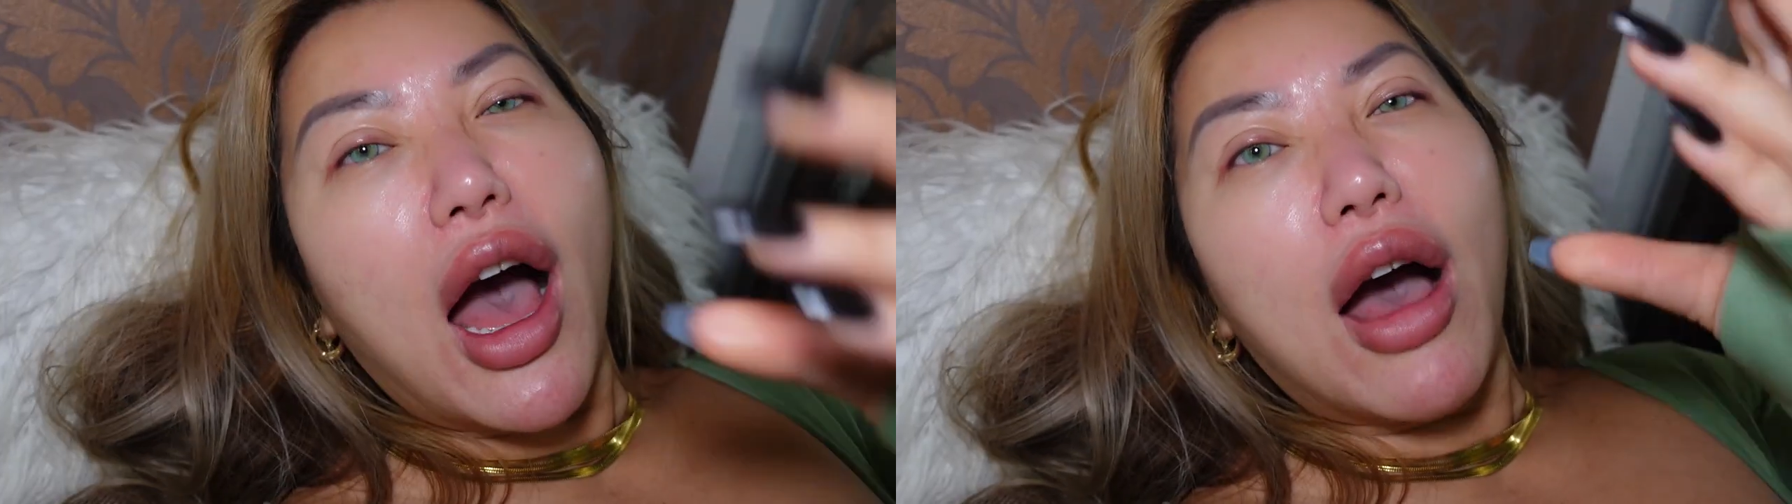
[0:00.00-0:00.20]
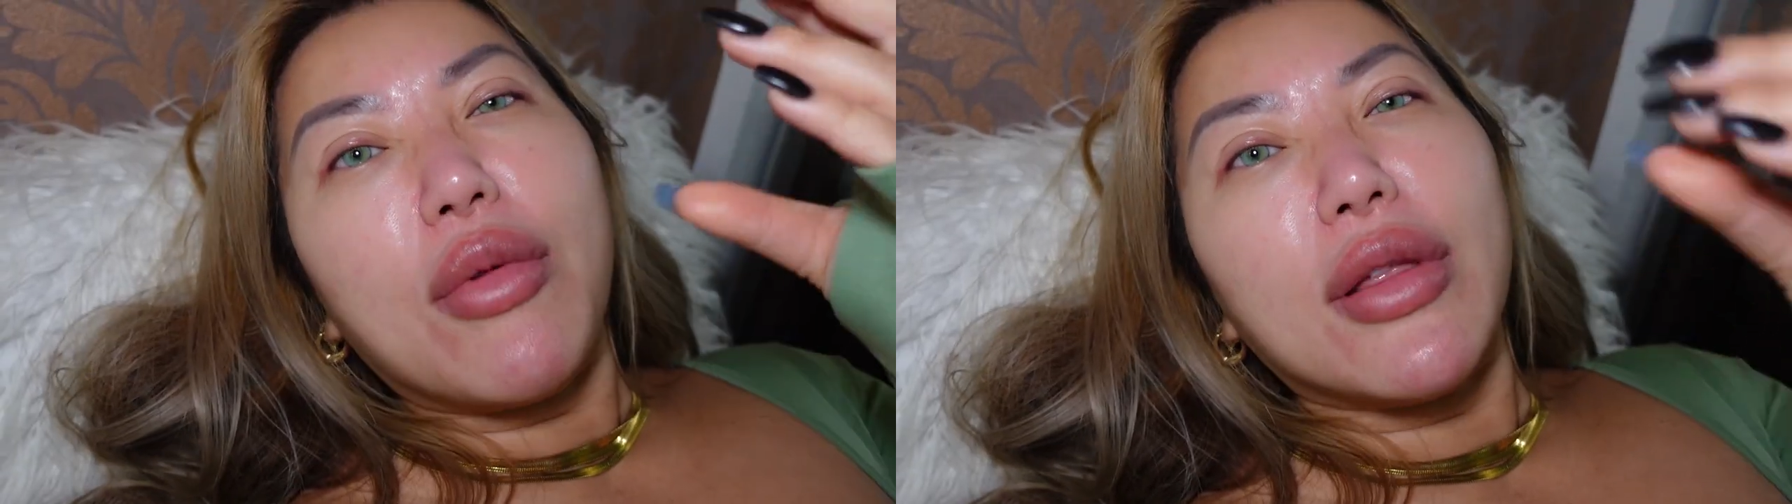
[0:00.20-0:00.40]

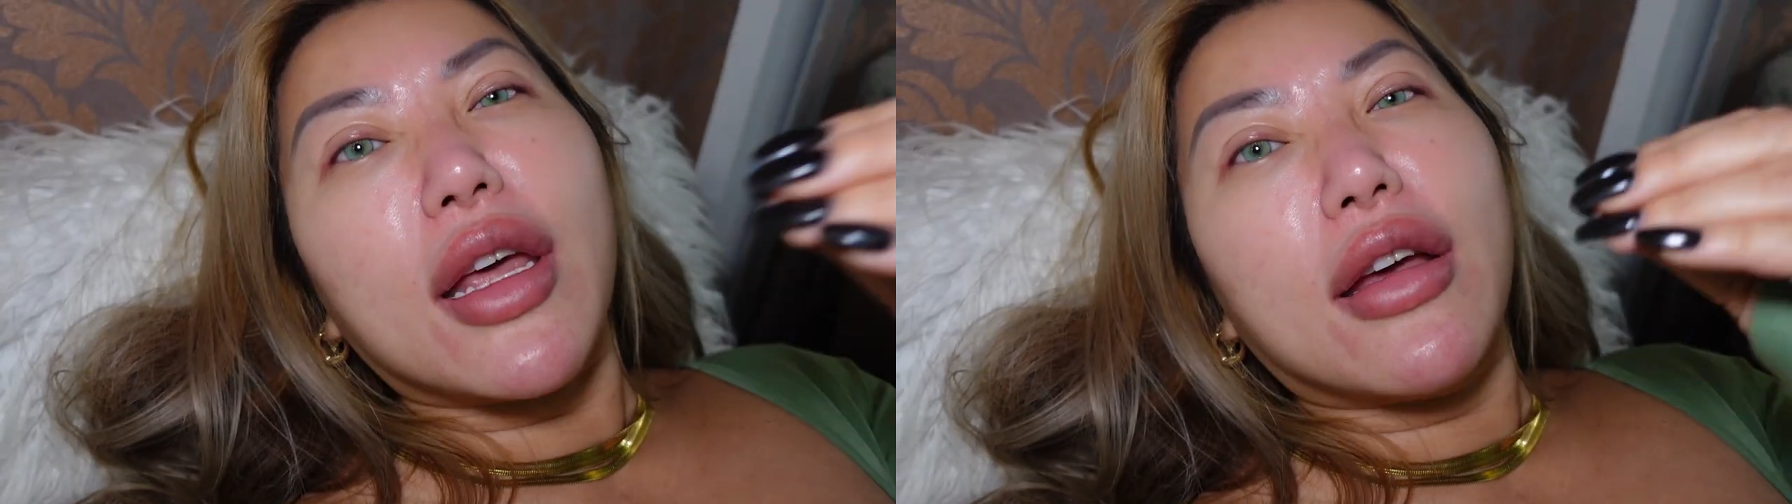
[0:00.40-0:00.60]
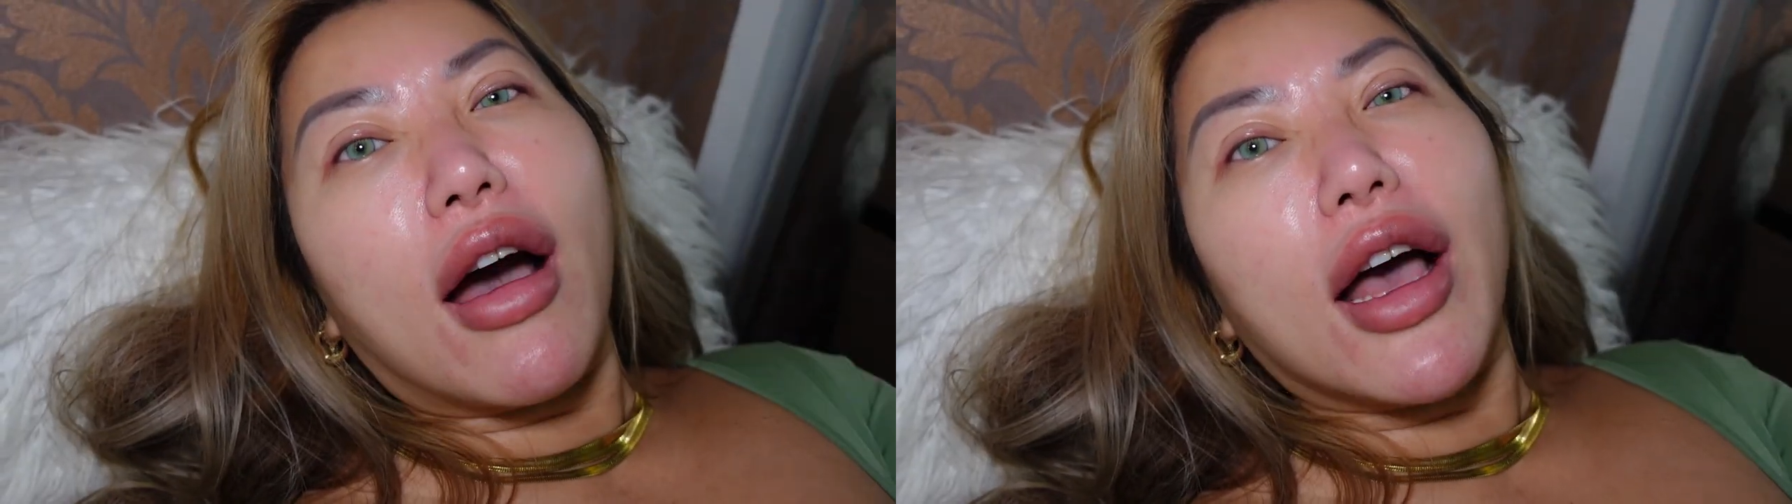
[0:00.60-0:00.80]
I want the
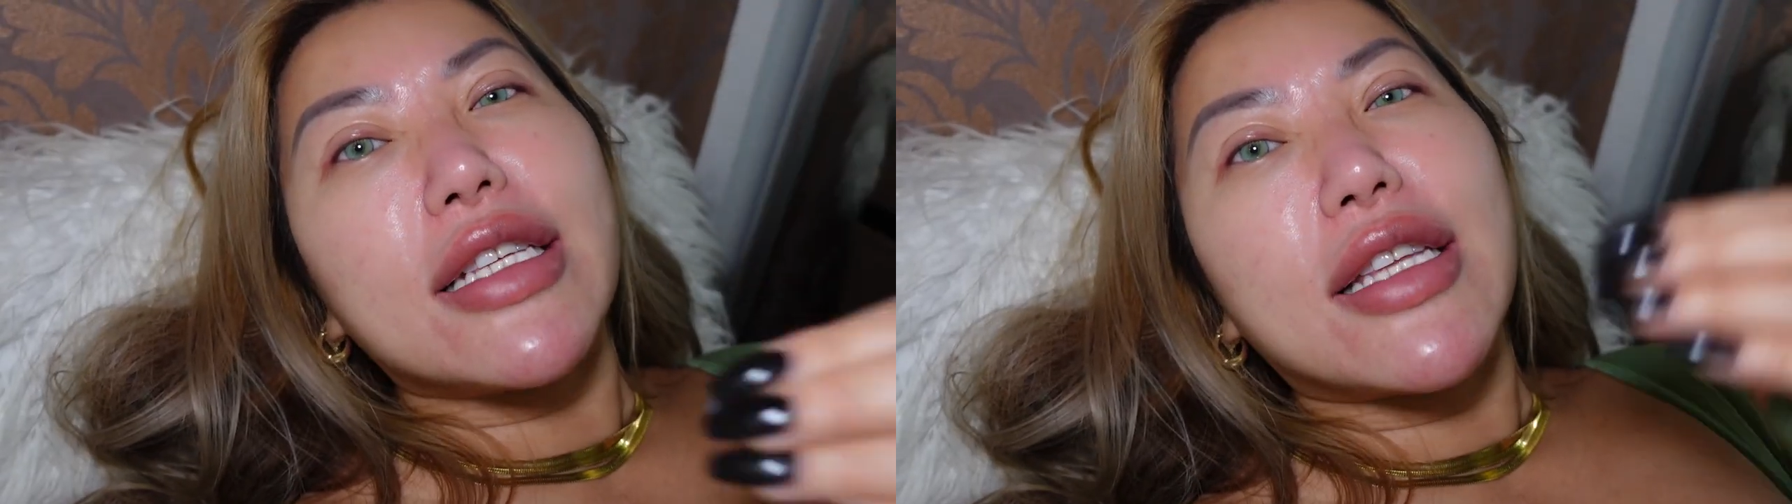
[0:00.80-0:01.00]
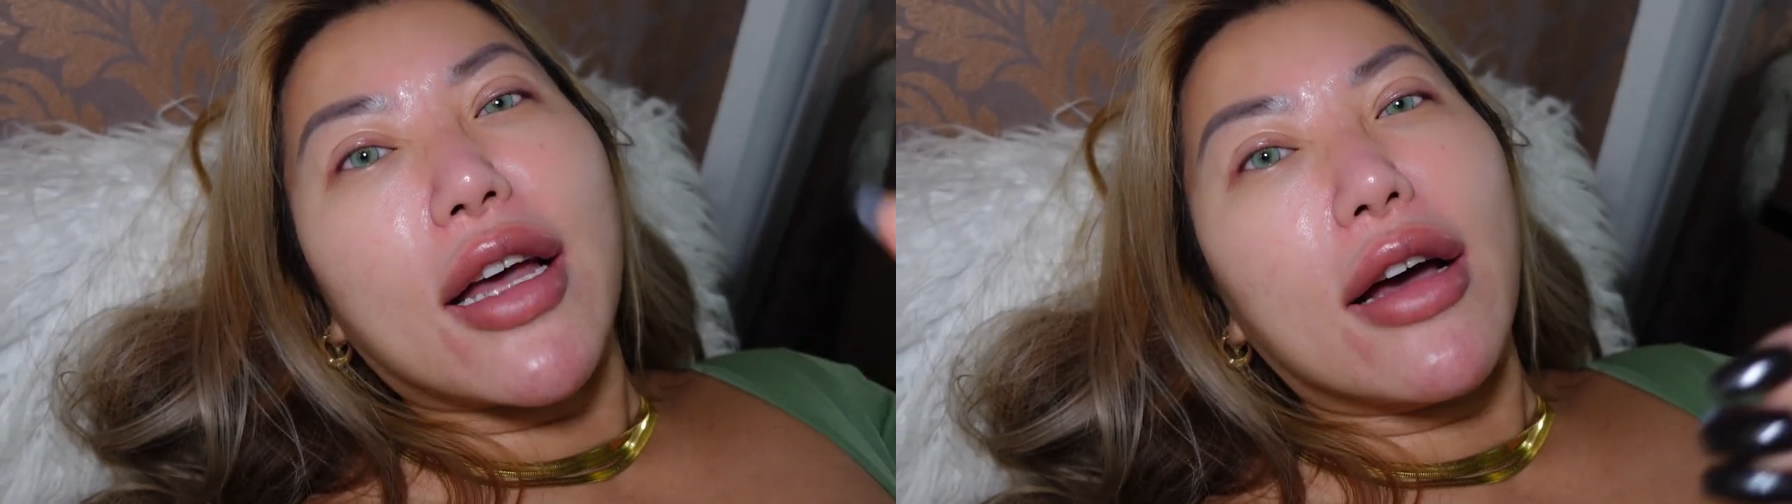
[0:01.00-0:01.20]
guys
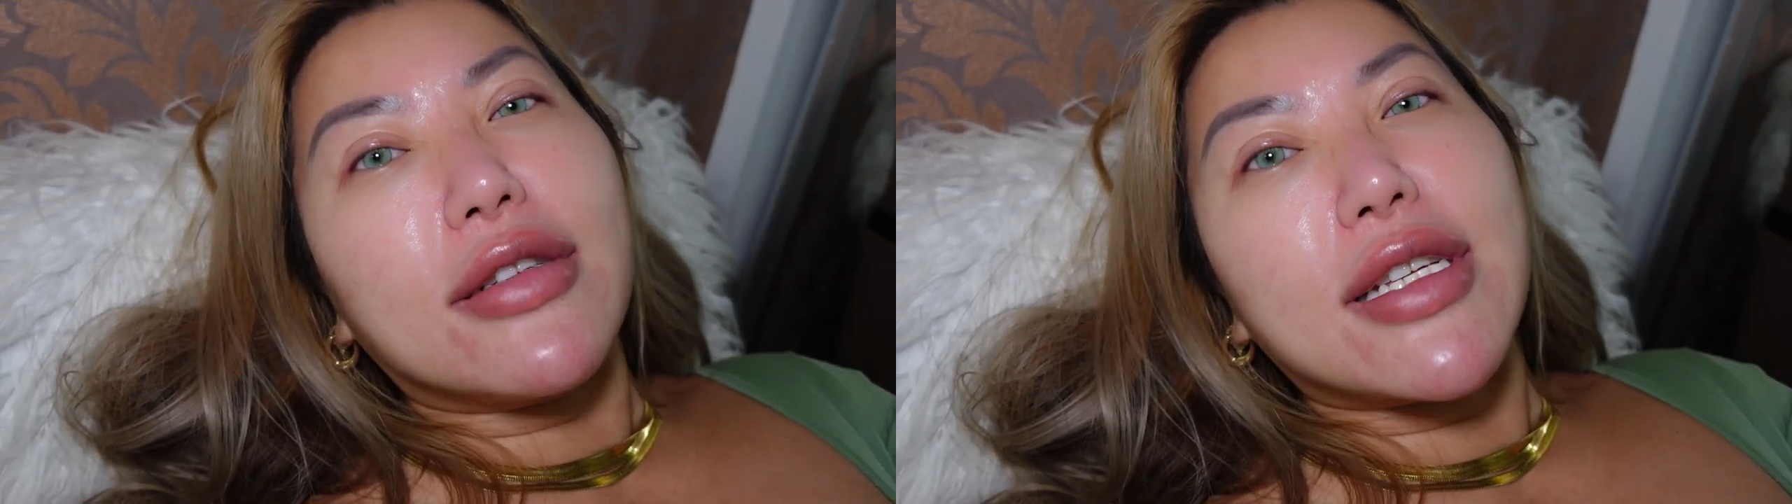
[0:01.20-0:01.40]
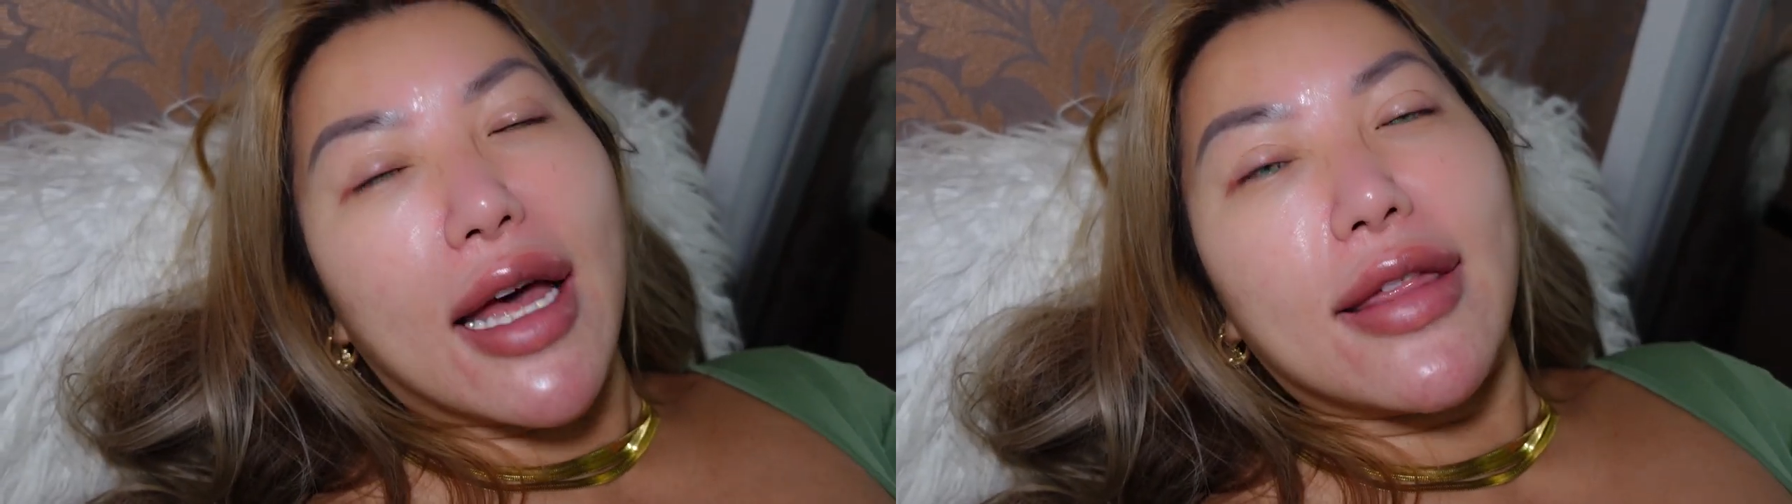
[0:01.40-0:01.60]
to go
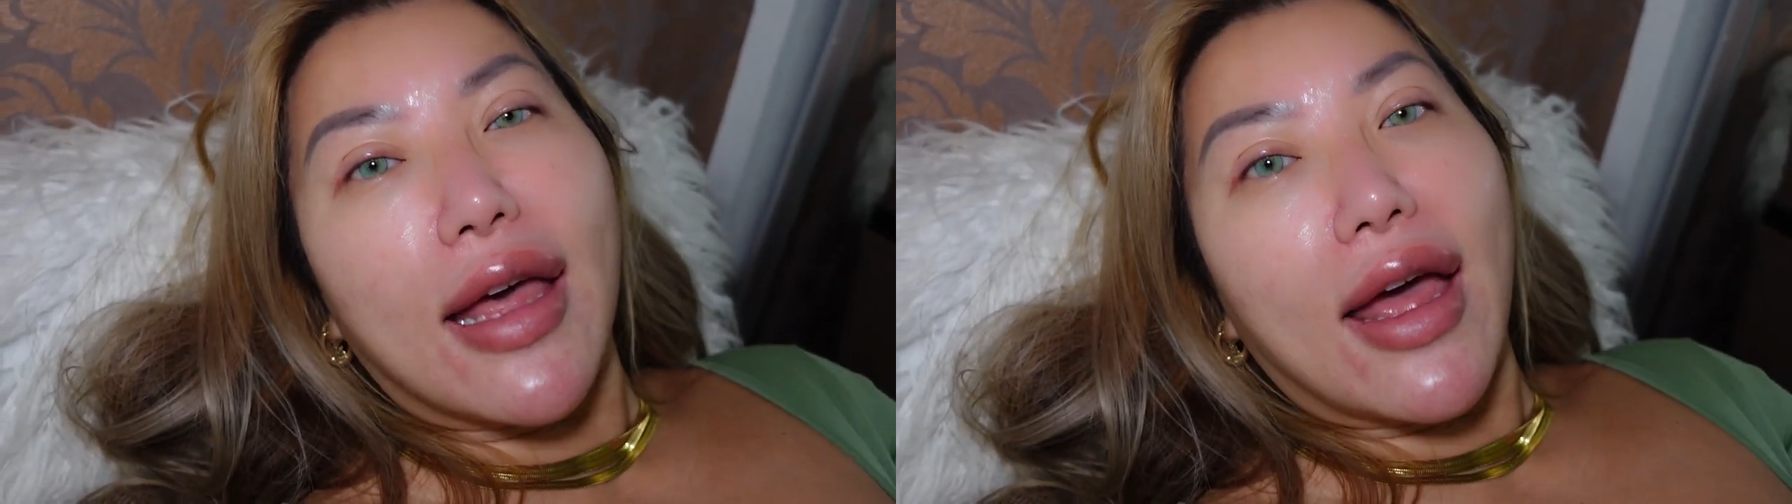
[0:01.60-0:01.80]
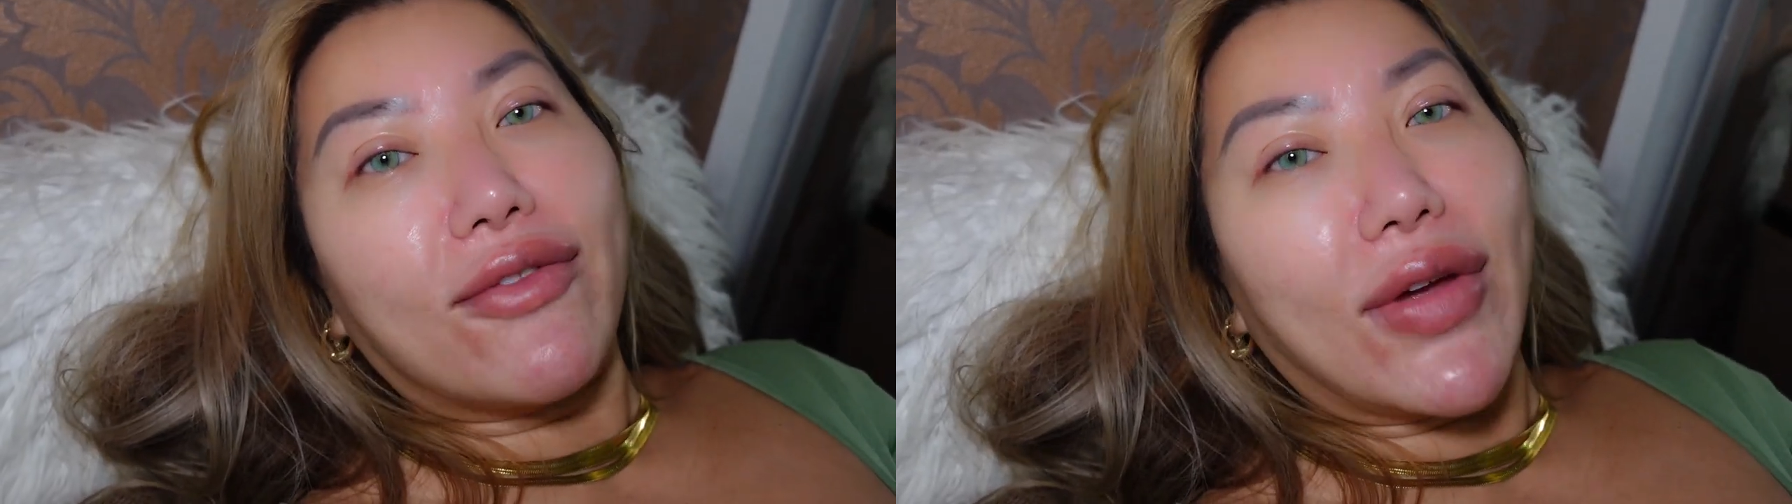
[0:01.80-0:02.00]
down
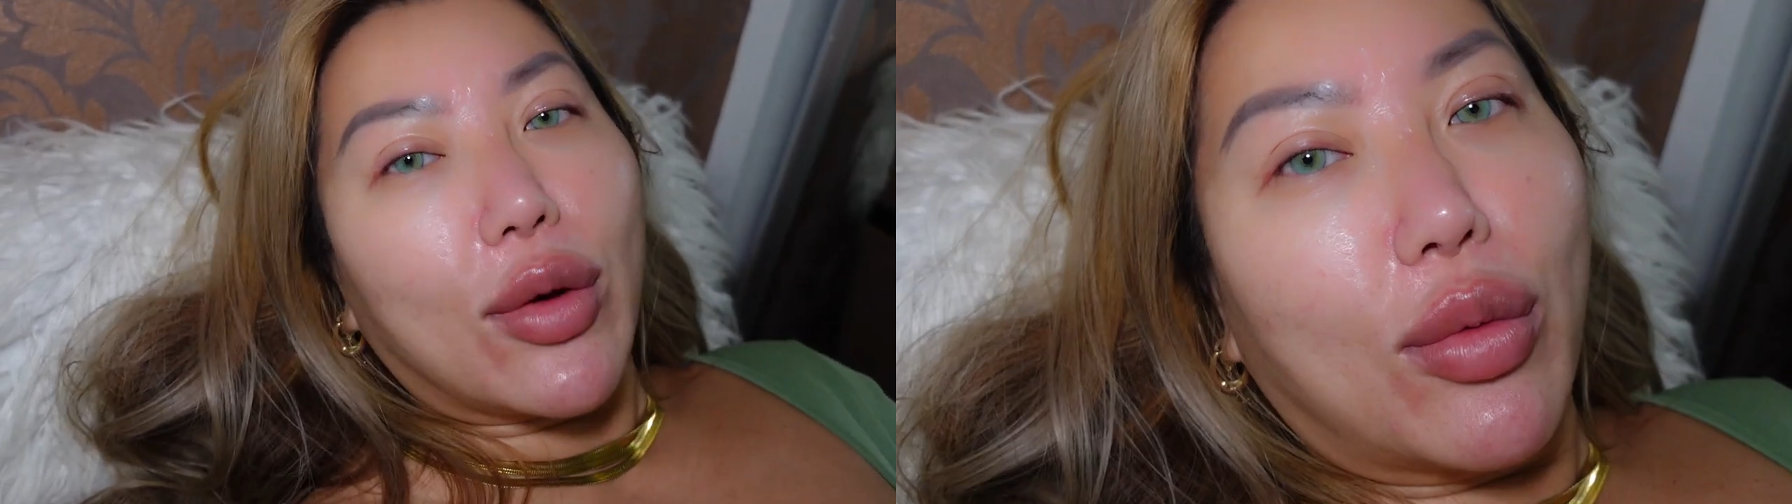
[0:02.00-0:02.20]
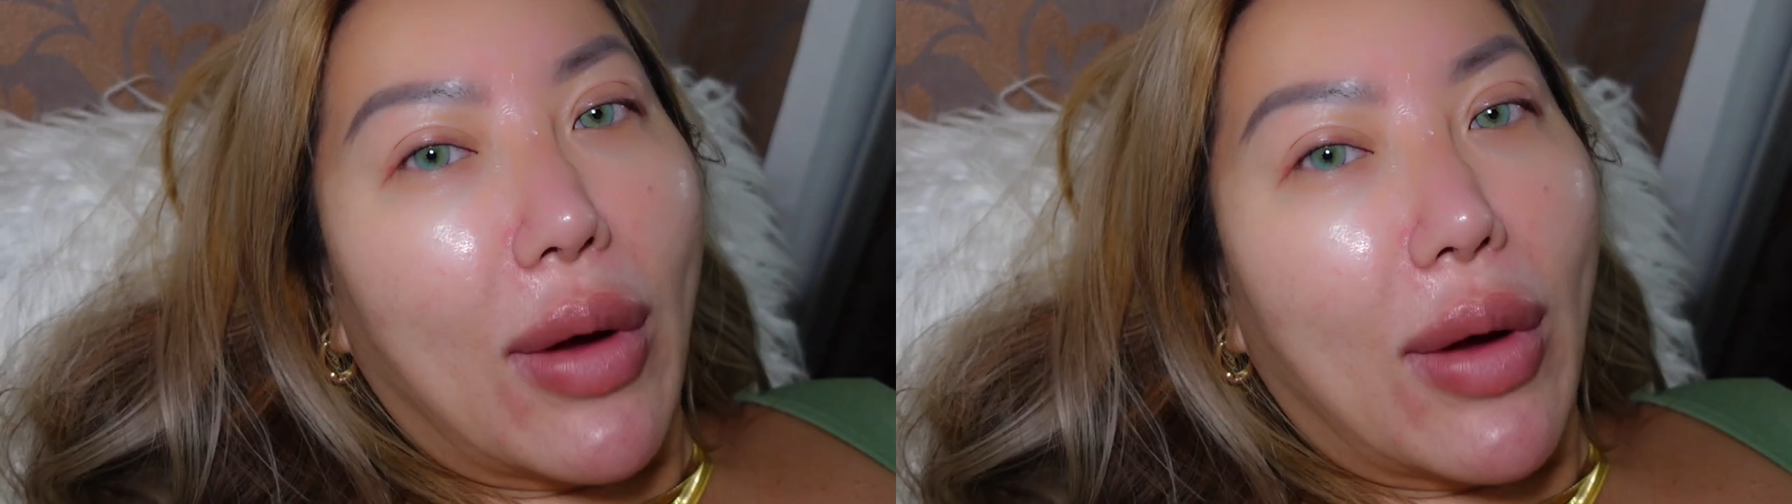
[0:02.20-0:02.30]
there and think,